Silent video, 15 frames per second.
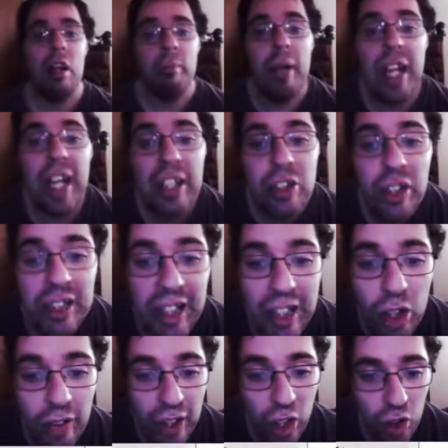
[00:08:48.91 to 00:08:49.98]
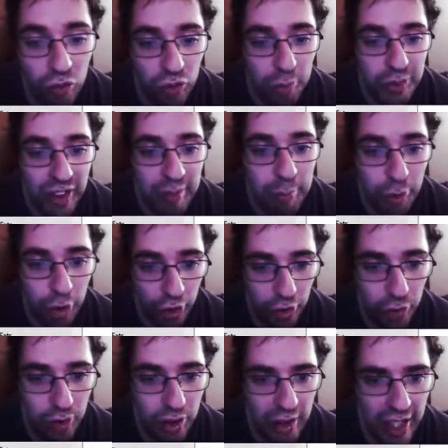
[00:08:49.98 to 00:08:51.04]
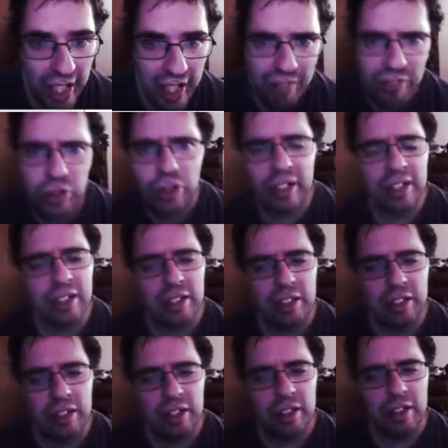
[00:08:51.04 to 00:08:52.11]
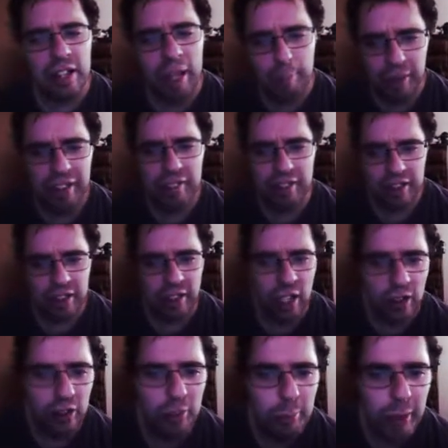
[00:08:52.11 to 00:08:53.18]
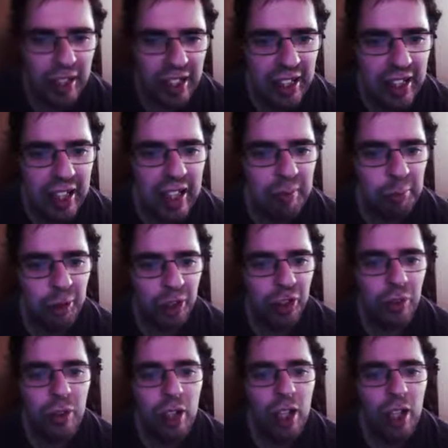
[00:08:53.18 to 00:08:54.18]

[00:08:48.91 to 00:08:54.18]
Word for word: But as you can see, here are the R groups in blue, if you can, I believe it's in color, but in blue.